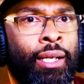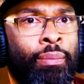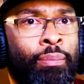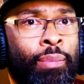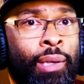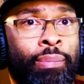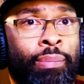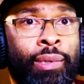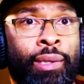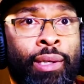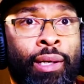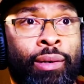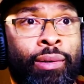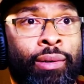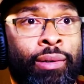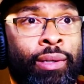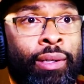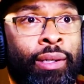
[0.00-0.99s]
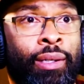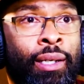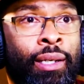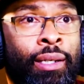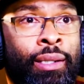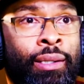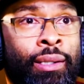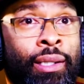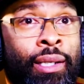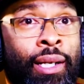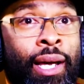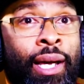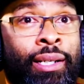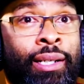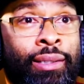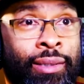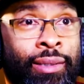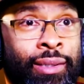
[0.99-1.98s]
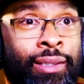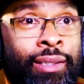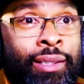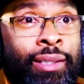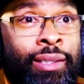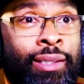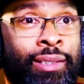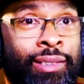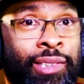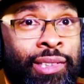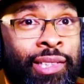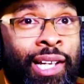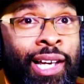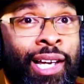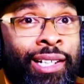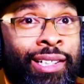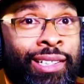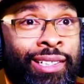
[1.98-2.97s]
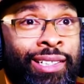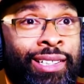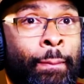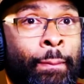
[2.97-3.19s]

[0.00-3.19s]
Bumpy hurt. Good actor. He's a good actor.